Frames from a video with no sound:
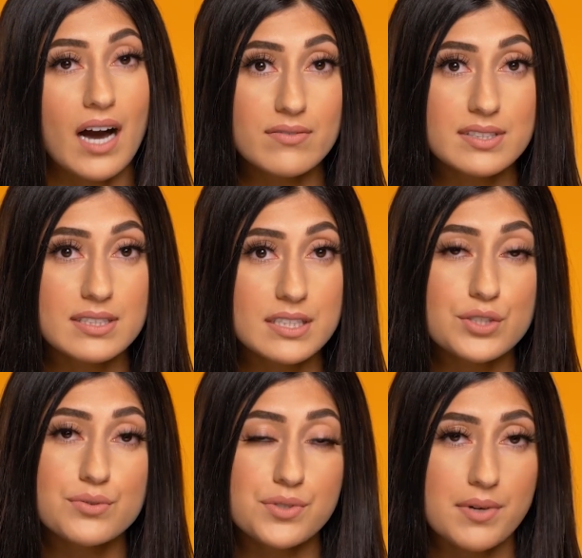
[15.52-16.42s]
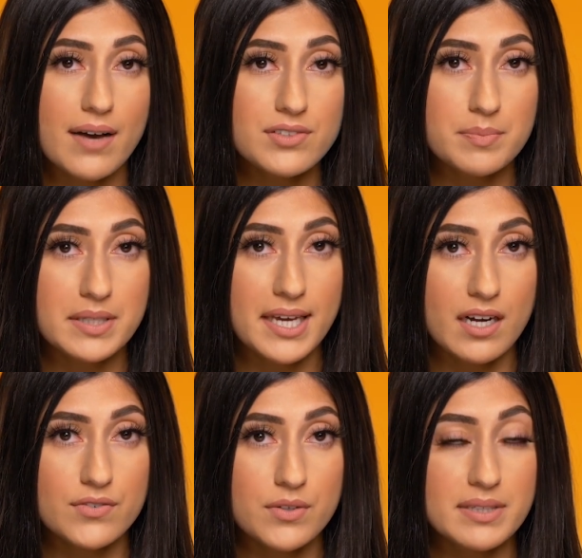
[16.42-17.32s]
obviously you do have to be
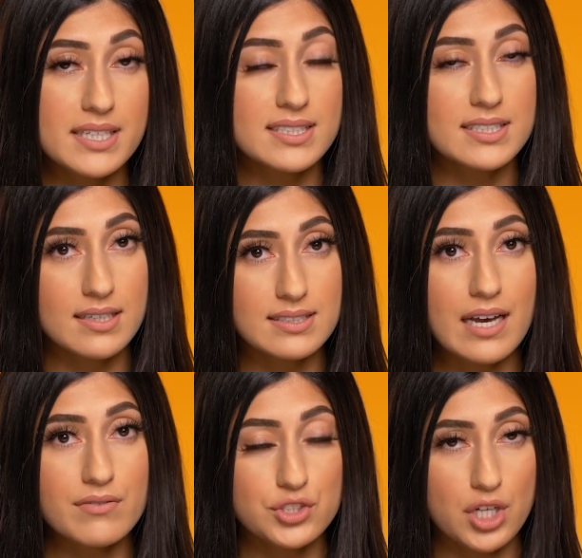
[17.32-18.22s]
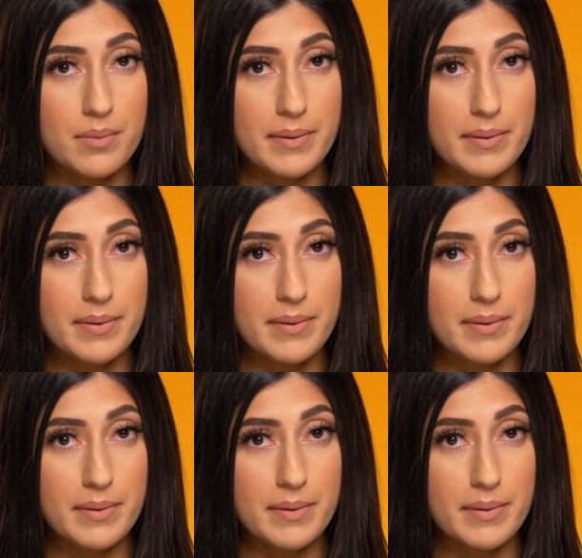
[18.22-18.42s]
careful because it does have sharp